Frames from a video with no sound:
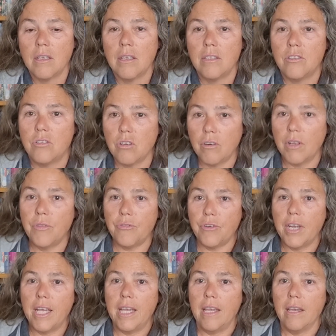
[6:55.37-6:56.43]
Story
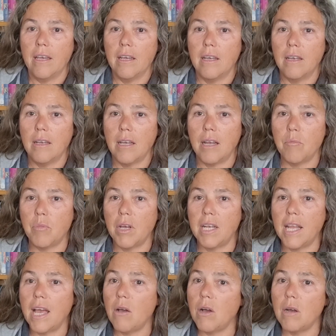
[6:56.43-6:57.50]
3. And by
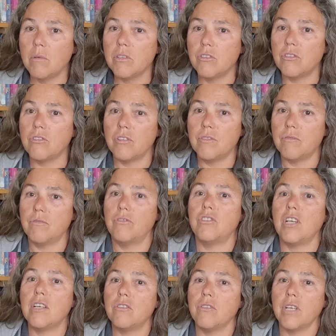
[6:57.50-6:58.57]
now I was
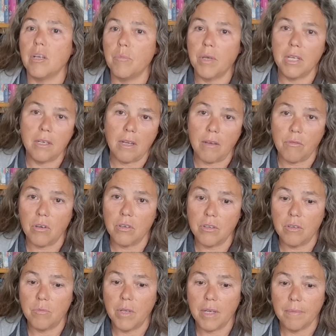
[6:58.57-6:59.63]
shuddering a bit, I've got to
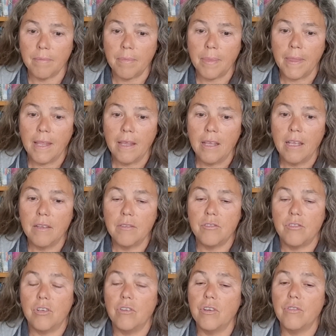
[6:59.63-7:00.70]
admit.
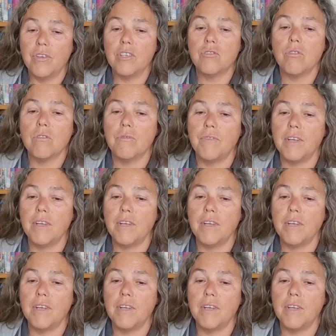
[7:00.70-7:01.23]
Story 3 is called